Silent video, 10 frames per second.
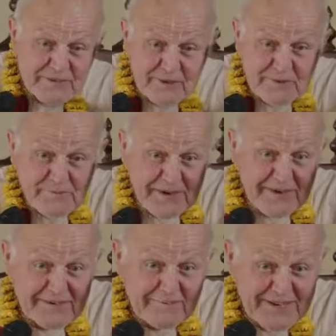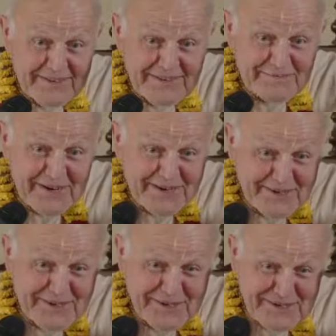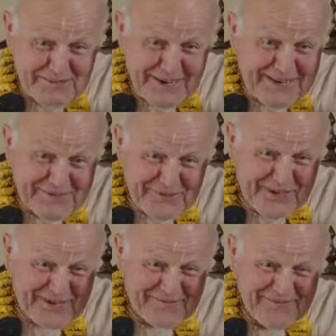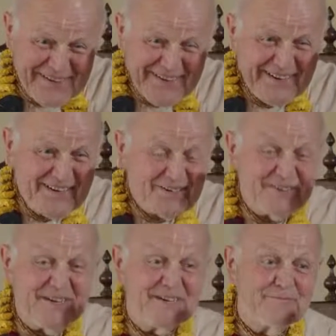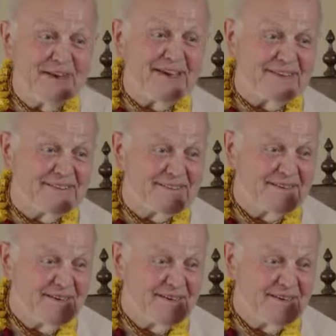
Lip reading: all the bathers made space for him to take a bath,